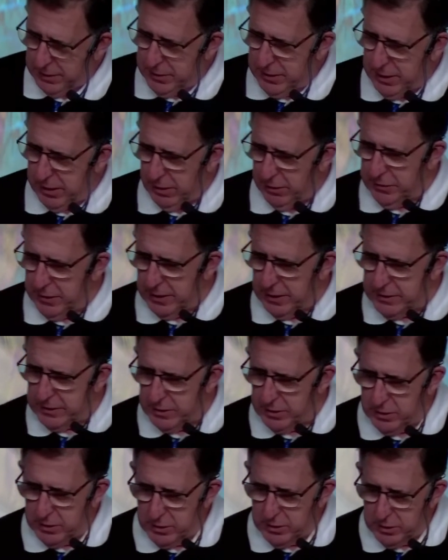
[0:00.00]
Daryl
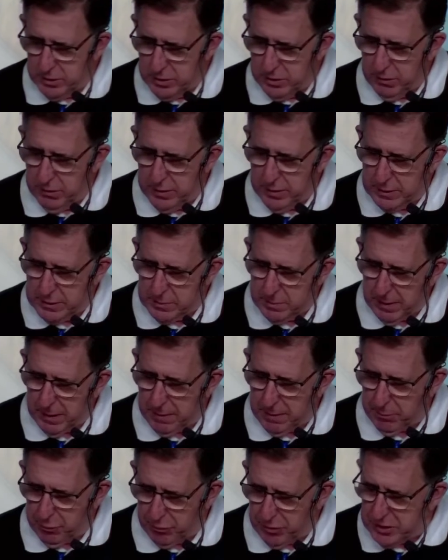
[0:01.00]
doesn't do this
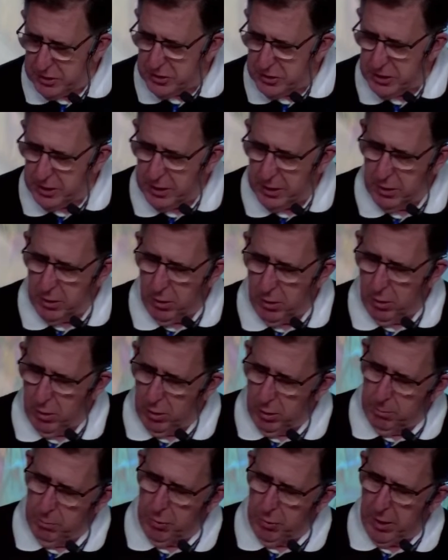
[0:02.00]
by preaching
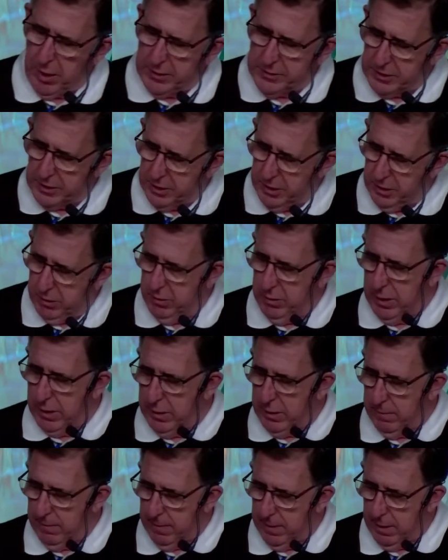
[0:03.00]
or
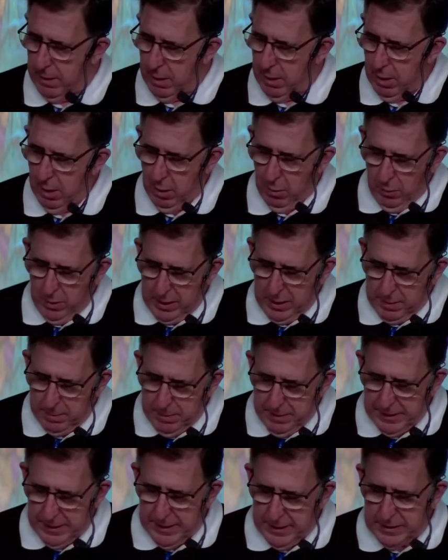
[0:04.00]
prosecuting. When he
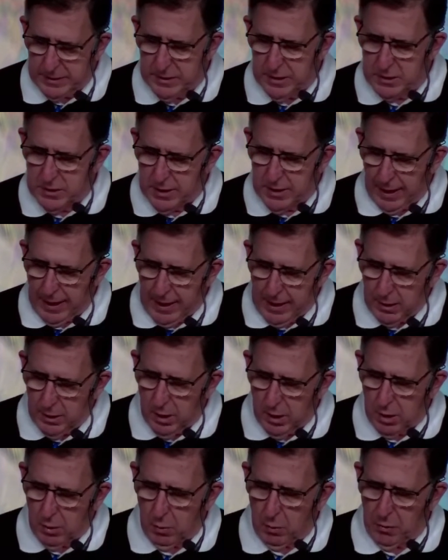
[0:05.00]
begins a
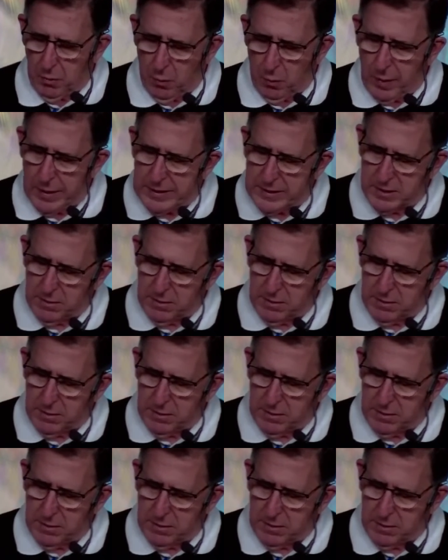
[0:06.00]
dialogue with a white